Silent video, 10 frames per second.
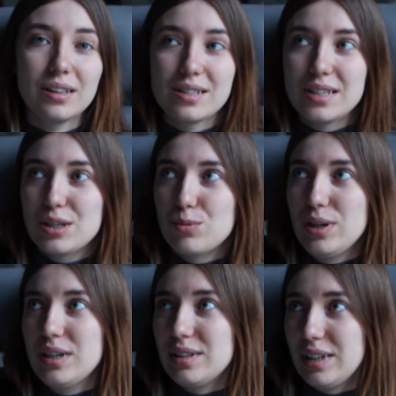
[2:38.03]
this
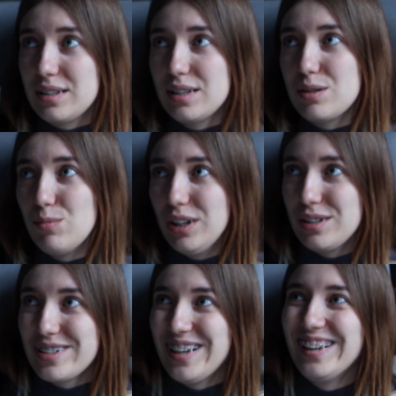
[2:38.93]
week, like this
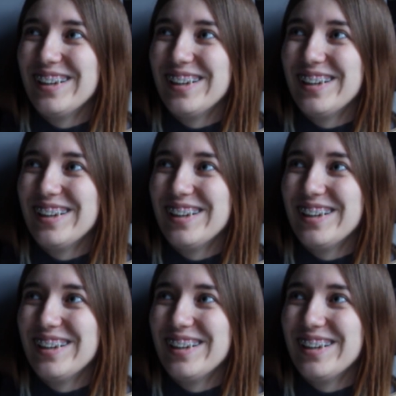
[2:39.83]
month,